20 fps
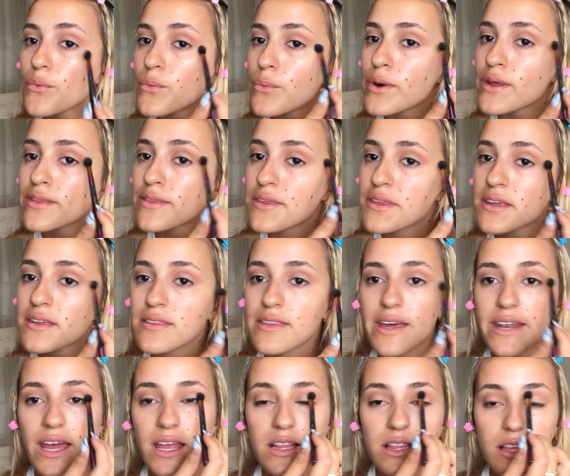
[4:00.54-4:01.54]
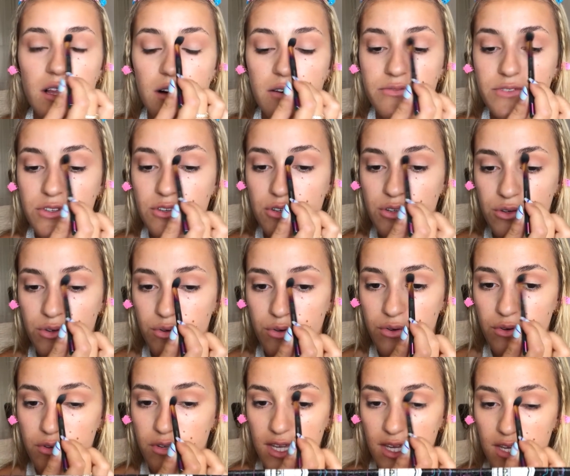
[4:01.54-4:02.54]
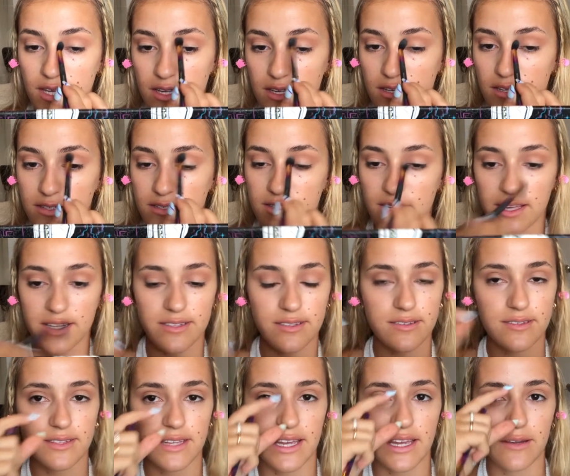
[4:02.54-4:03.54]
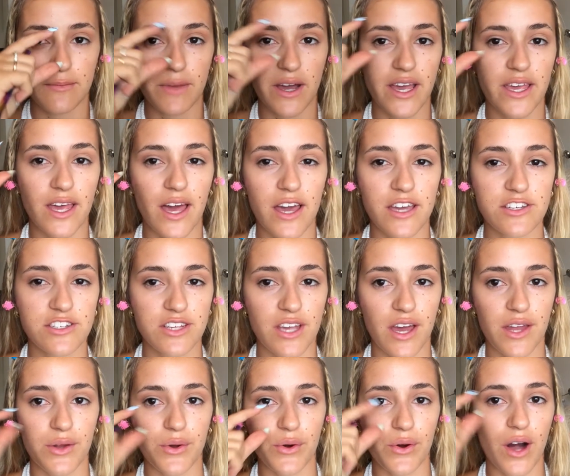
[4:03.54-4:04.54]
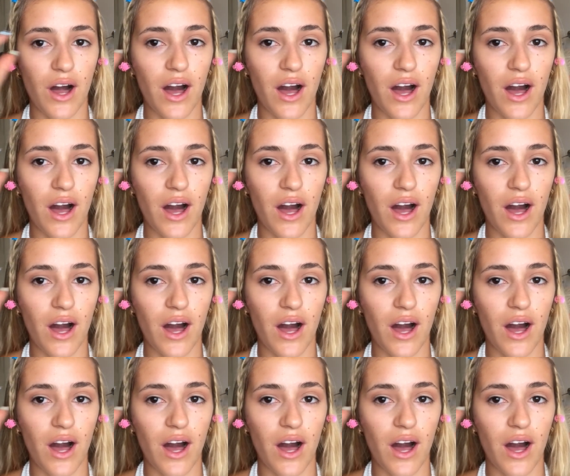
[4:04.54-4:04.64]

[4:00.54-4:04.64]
one thing that I love to do is extend my eyeshadow